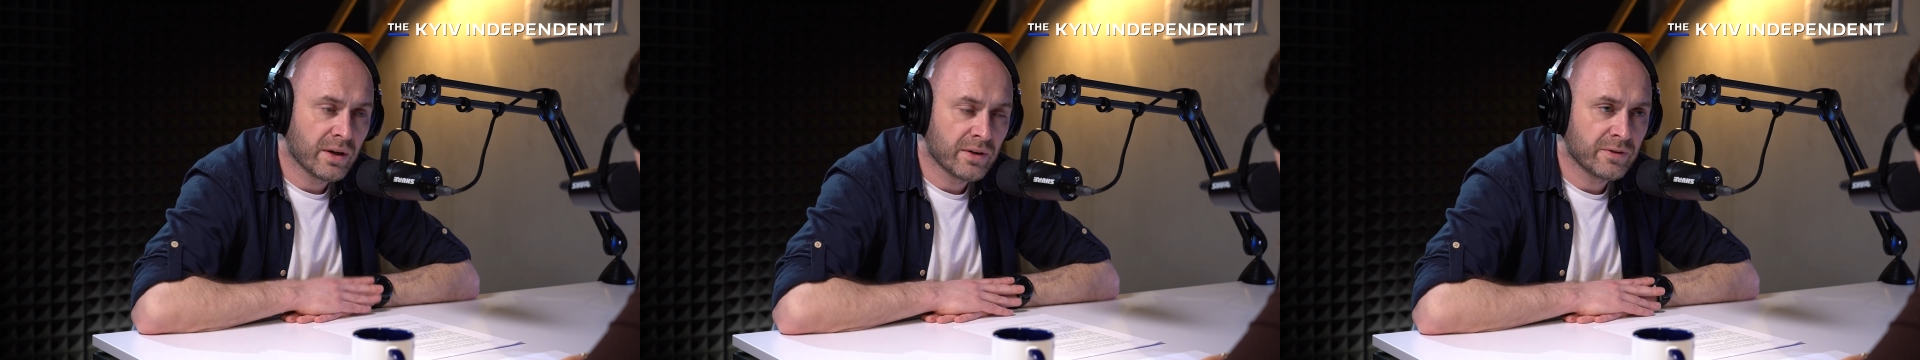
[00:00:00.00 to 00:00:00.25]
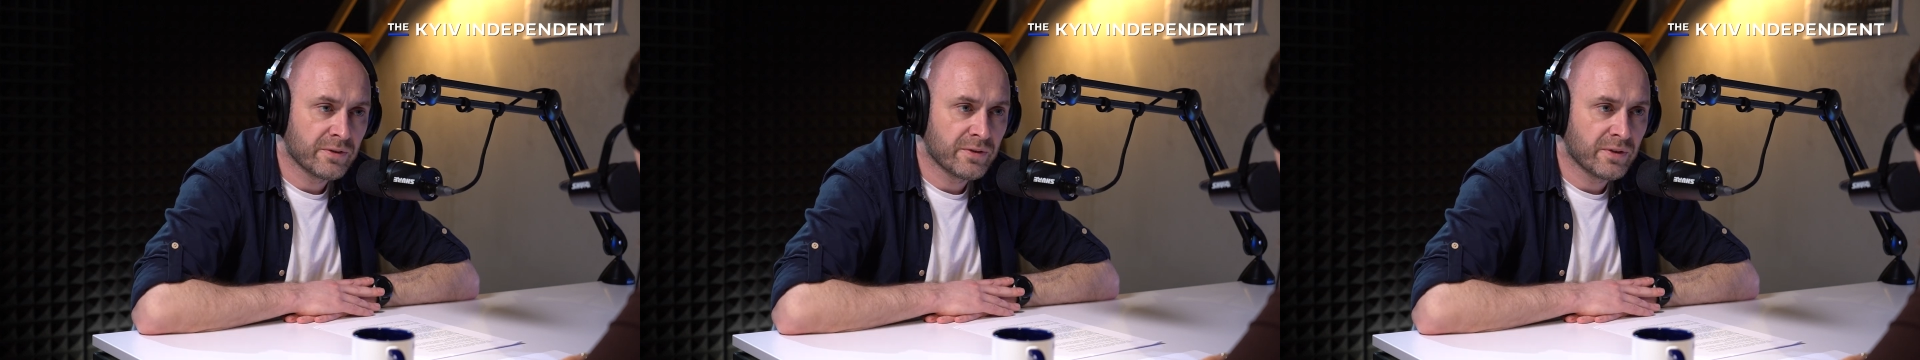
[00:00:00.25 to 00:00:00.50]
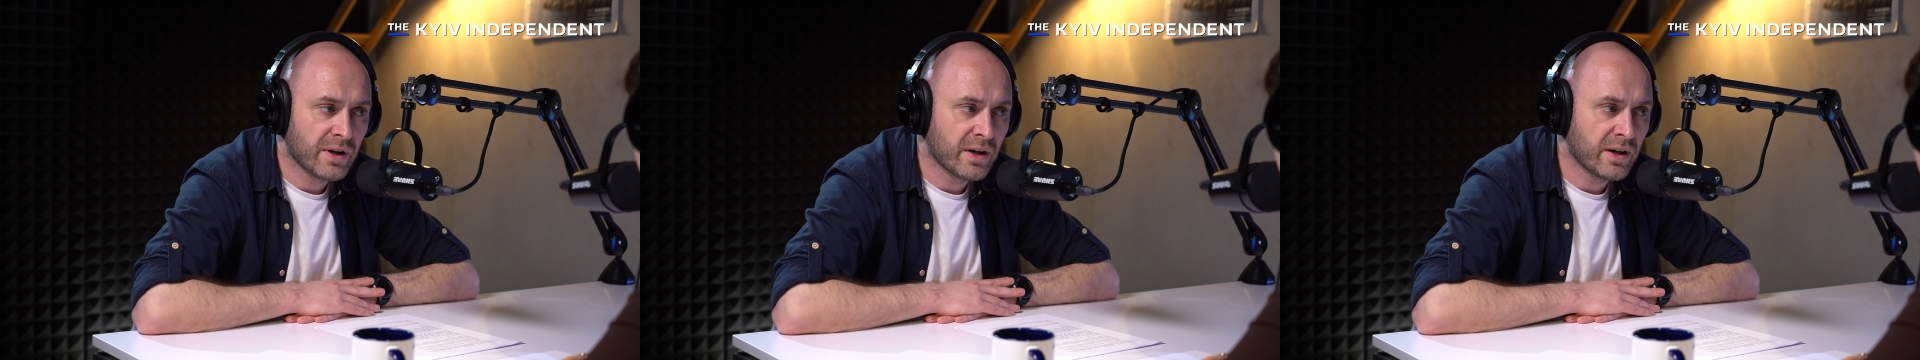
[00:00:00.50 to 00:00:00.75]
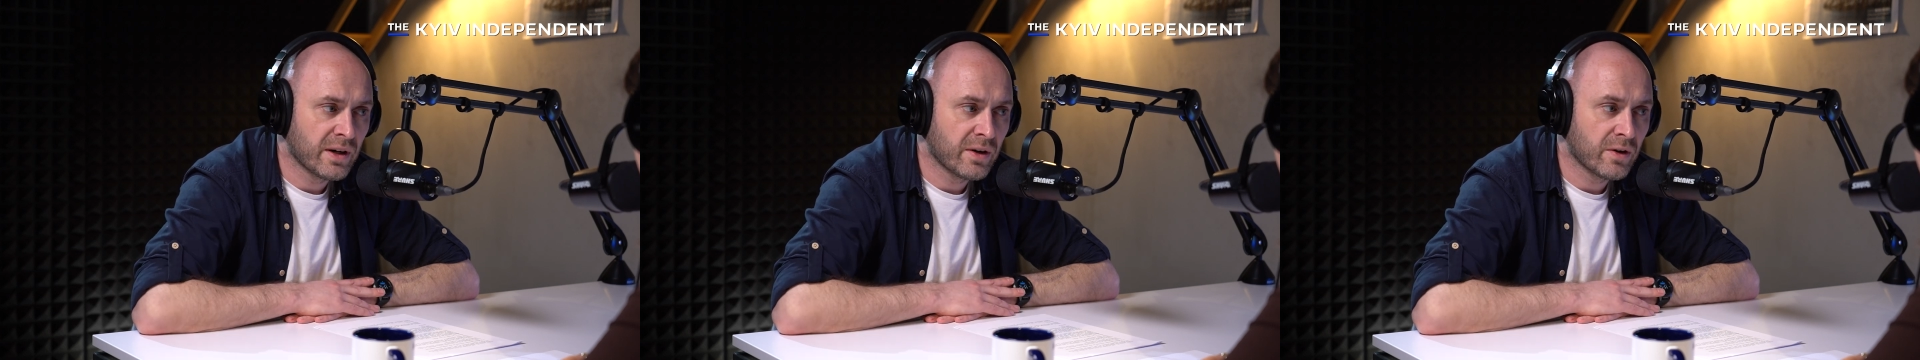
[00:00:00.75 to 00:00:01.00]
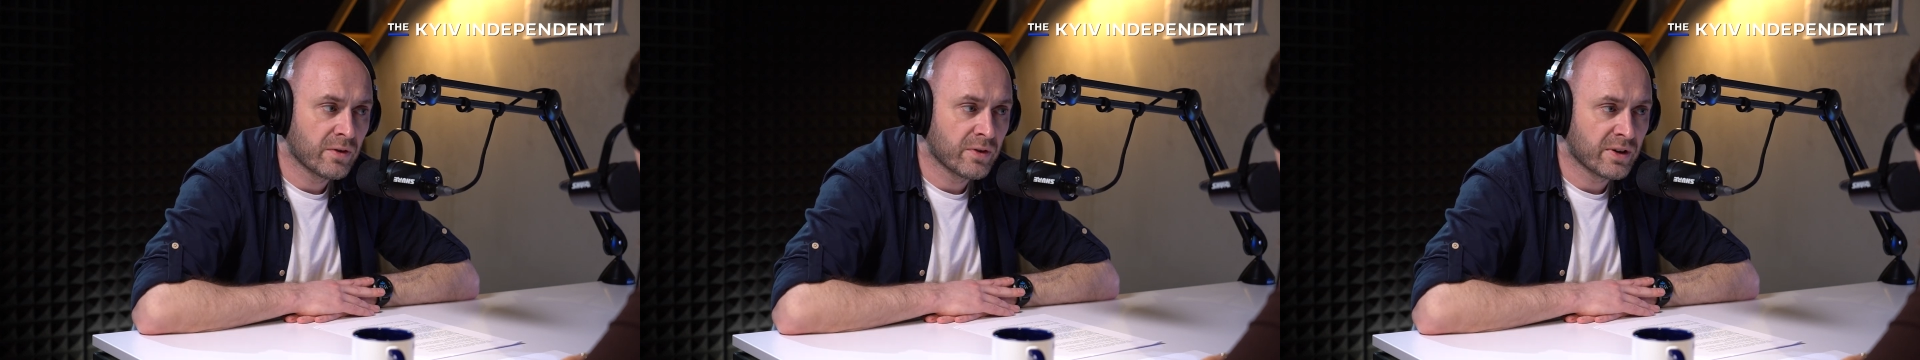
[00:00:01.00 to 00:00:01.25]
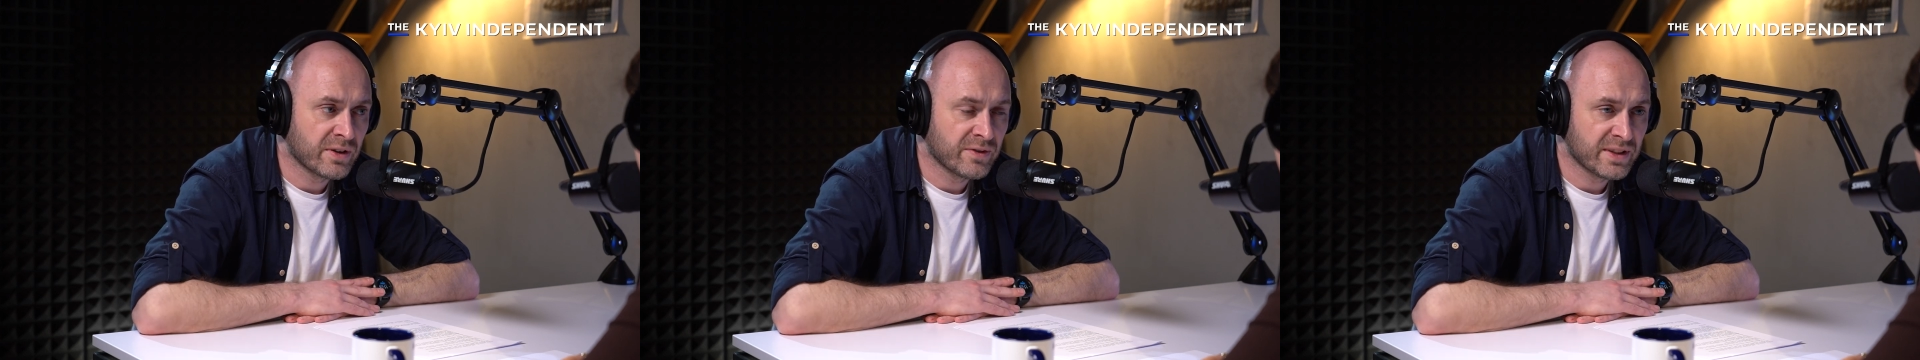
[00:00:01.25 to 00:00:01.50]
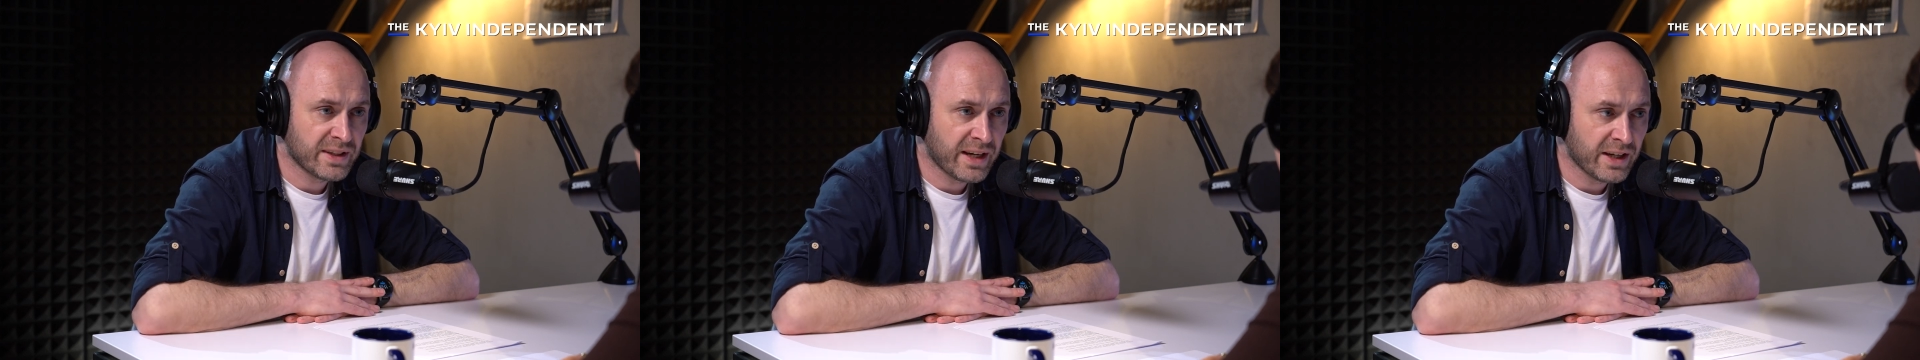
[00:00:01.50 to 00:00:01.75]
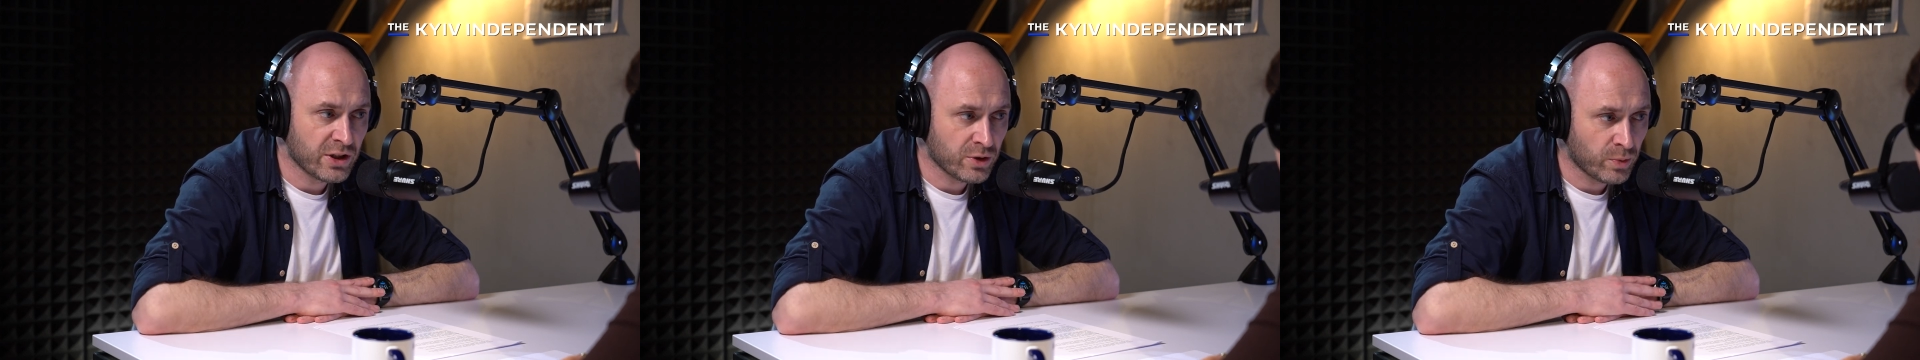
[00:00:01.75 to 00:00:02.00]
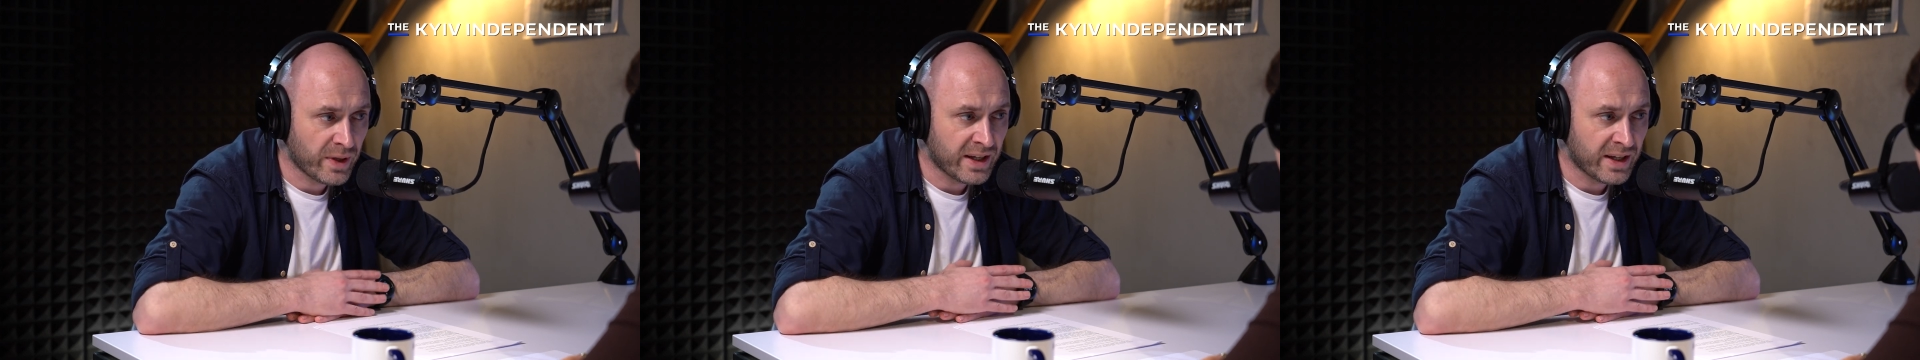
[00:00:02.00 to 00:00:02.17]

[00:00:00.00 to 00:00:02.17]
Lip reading: of our investigation.